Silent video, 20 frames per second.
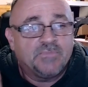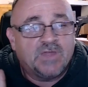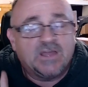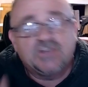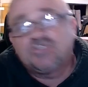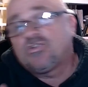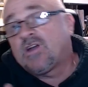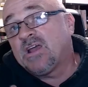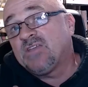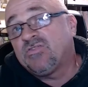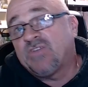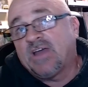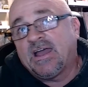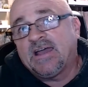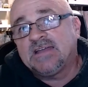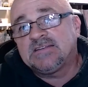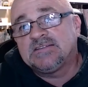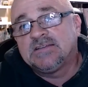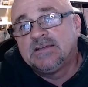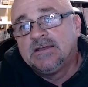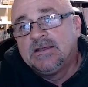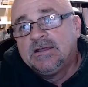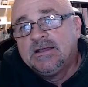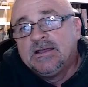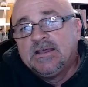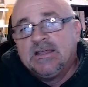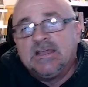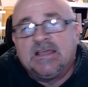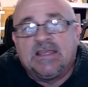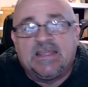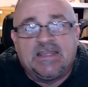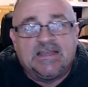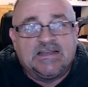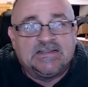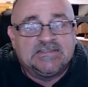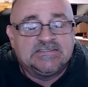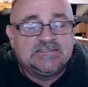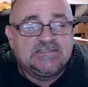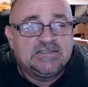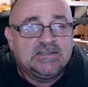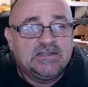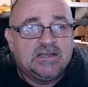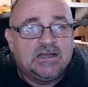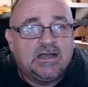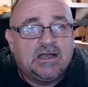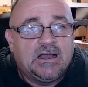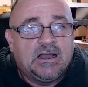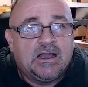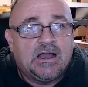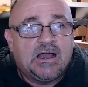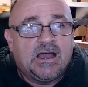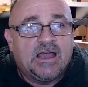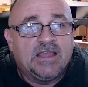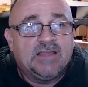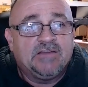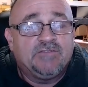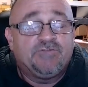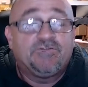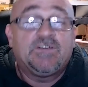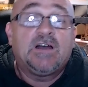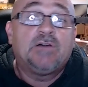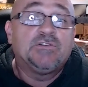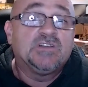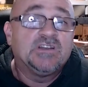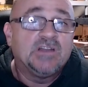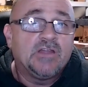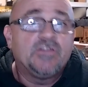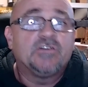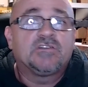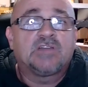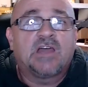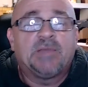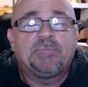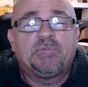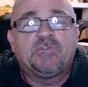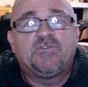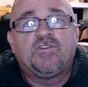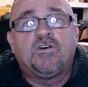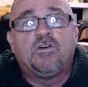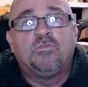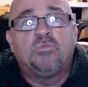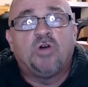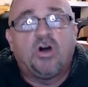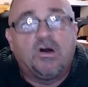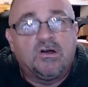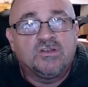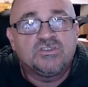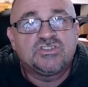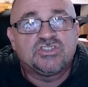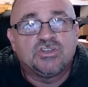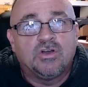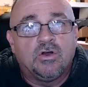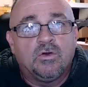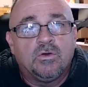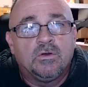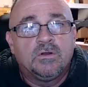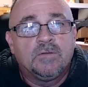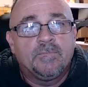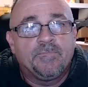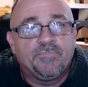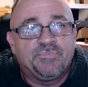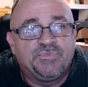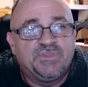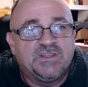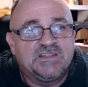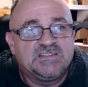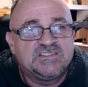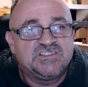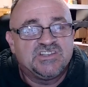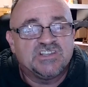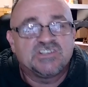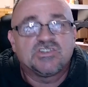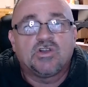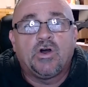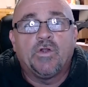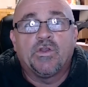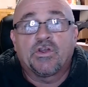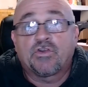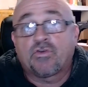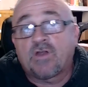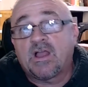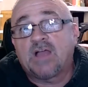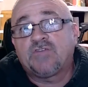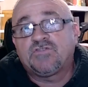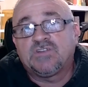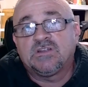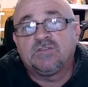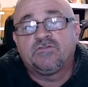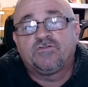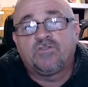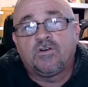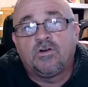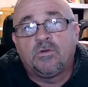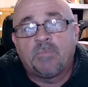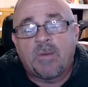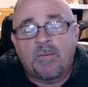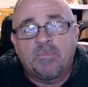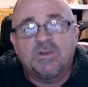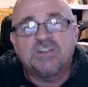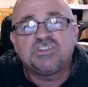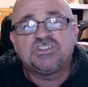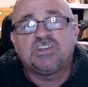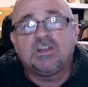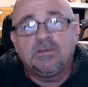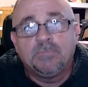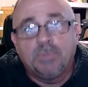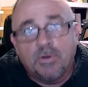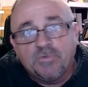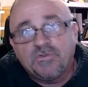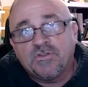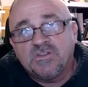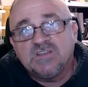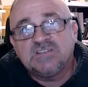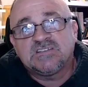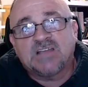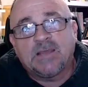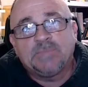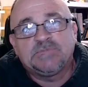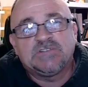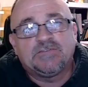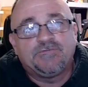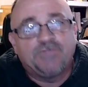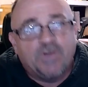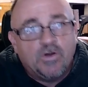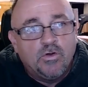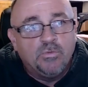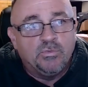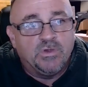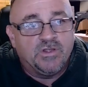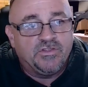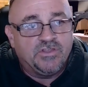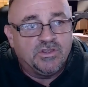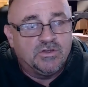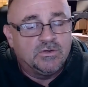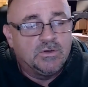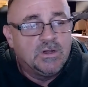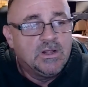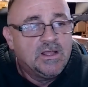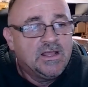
I tried that and uh, I found another type of foam also that's just called a crafting foam. I'm going to share both of these types of foam with you.